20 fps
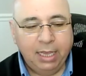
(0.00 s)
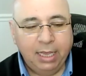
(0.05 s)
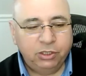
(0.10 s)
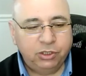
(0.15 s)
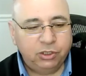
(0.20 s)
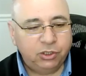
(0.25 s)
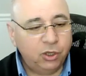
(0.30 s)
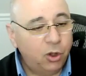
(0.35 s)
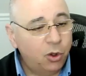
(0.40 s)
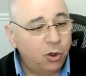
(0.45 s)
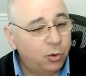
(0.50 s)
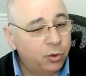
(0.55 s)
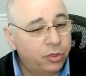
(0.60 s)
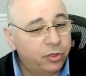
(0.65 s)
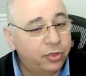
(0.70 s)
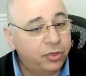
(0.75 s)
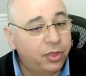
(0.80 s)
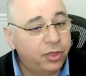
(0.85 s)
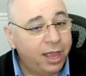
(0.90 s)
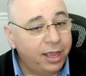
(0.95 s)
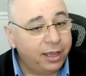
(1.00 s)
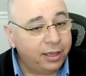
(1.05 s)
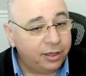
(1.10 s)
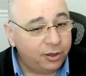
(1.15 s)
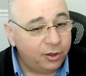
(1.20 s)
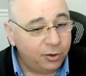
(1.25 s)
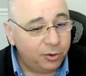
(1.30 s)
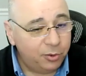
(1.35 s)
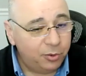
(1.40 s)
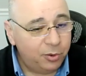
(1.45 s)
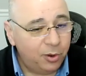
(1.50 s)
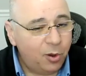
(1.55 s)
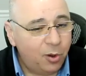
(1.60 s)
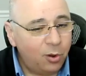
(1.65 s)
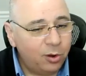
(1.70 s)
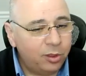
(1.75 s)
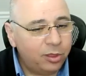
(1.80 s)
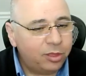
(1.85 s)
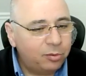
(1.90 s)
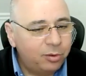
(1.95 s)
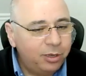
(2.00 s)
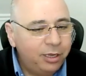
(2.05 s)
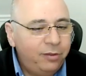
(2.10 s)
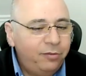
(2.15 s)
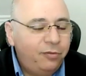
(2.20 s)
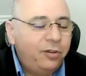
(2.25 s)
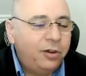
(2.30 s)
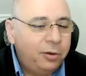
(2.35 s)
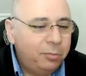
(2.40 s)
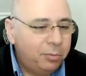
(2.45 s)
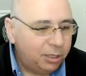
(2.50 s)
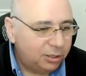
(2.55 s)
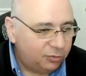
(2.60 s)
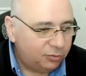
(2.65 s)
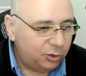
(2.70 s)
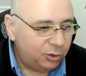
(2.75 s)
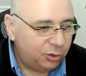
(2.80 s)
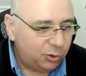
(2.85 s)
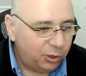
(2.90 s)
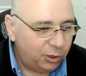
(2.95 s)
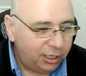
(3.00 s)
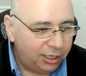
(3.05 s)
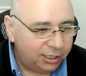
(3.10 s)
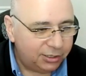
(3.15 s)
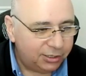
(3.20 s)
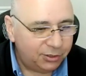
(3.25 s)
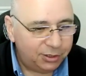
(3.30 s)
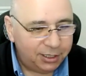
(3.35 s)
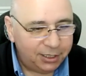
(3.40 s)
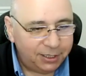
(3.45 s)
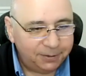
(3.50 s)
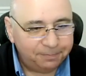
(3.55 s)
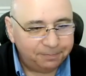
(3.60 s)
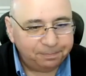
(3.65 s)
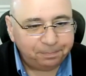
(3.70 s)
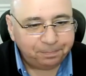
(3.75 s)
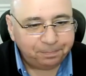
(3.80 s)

So thank you all three very much for joining us today.